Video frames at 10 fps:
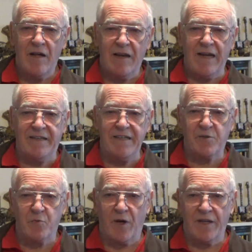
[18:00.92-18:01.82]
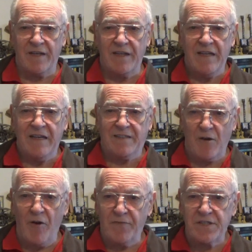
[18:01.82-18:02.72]
like this one. It's
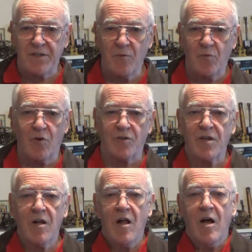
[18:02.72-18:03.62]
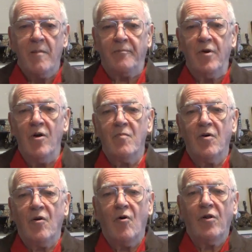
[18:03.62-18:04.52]
an official word,
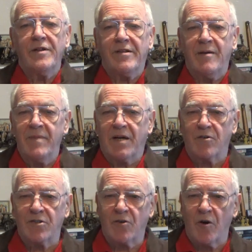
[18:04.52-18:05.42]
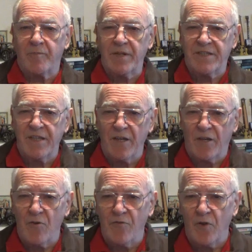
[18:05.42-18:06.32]
pneumono-ultramicroscopic
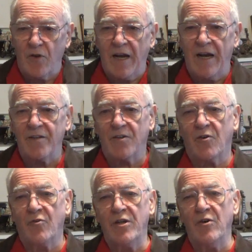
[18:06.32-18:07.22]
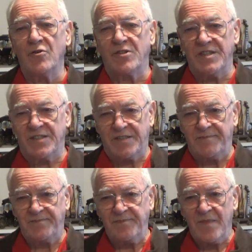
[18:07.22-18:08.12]
silicovolcanoconiosis.
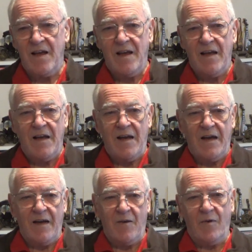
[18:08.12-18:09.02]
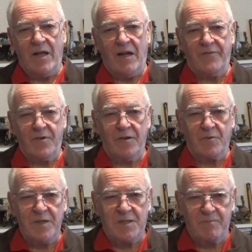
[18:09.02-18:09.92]
Well, I
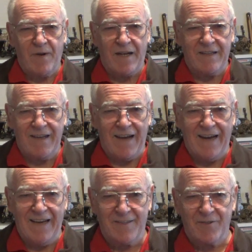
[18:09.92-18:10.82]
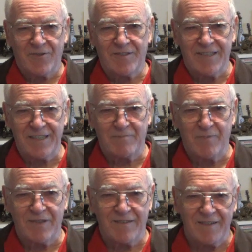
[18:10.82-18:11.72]
forgot which part I had to stress,
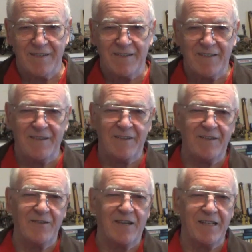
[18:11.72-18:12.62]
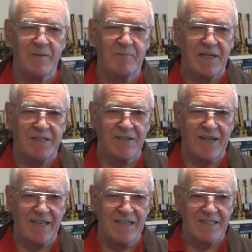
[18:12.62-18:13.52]
but you get the picture,
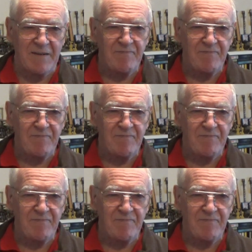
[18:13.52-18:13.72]
I guess.